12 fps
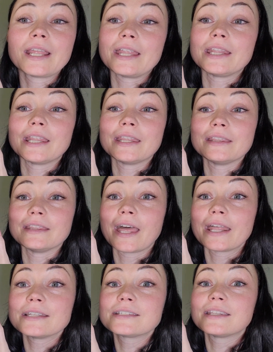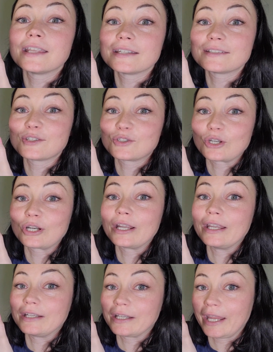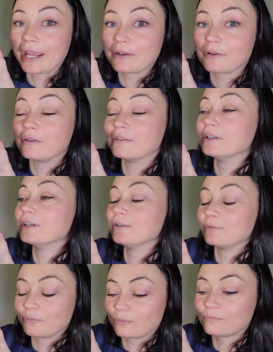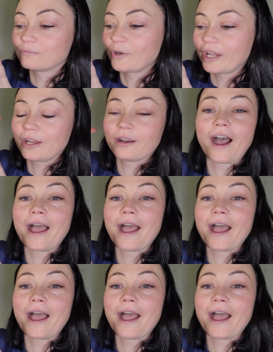And that is the dessert in a candle right here.